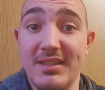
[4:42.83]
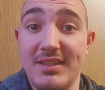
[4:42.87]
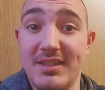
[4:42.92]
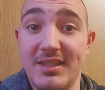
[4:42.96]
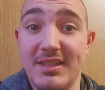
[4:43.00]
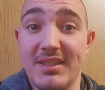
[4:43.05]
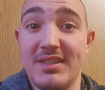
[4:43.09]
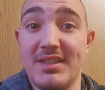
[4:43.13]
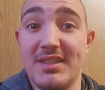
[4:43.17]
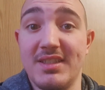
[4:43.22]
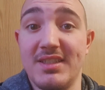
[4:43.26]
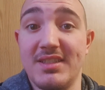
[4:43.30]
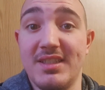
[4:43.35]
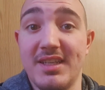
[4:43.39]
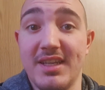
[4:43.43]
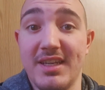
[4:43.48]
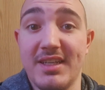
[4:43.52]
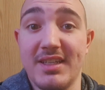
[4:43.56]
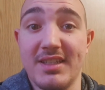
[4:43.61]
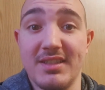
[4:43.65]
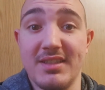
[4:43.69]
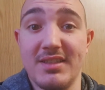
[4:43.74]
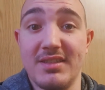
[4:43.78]
60
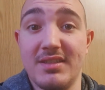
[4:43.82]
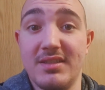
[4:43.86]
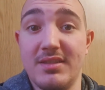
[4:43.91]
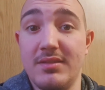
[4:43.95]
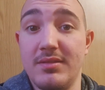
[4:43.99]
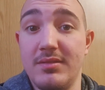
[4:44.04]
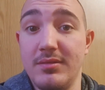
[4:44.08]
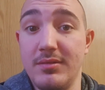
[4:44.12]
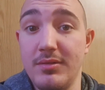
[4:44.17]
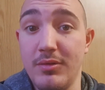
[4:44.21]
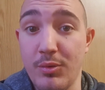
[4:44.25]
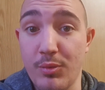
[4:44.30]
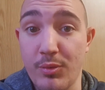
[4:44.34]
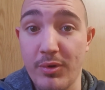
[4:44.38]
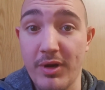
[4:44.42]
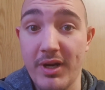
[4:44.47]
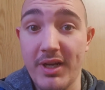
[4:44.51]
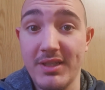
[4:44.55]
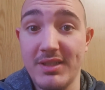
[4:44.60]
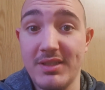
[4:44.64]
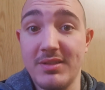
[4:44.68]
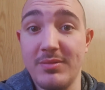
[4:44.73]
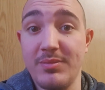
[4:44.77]
seconds
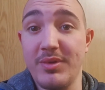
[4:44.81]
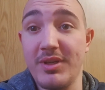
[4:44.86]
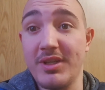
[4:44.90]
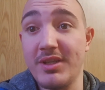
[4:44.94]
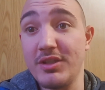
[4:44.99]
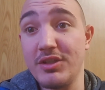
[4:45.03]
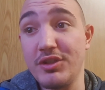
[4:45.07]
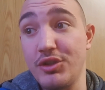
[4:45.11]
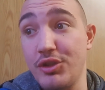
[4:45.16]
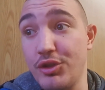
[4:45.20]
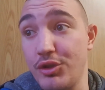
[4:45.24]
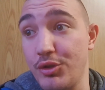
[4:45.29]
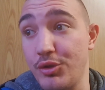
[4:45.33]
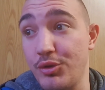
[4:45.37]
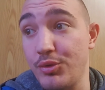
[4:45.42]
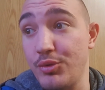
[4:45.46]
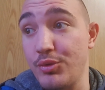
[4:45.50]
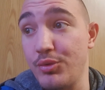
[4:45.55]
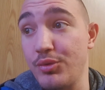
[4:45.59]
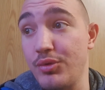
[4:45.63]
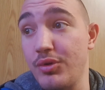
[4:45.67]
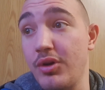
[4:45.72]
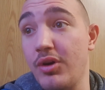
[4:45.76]
rest because
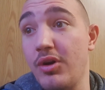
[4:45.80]
you